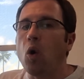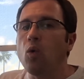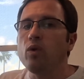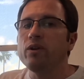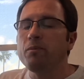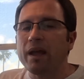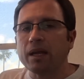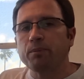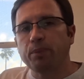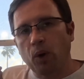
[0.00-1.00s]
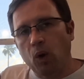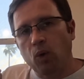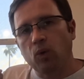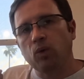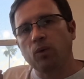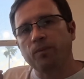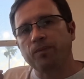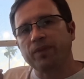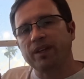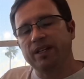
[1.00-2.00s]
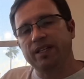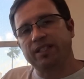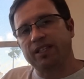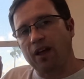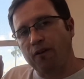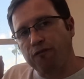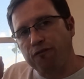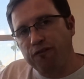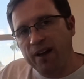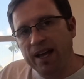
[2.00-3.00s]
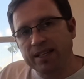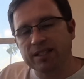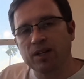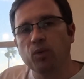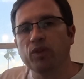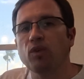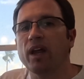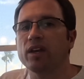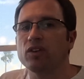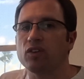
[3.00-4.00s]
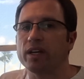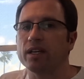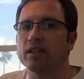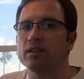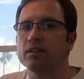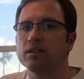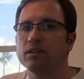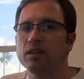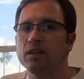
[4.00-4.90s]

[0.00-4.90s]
older Mac Pro is faster with rendering,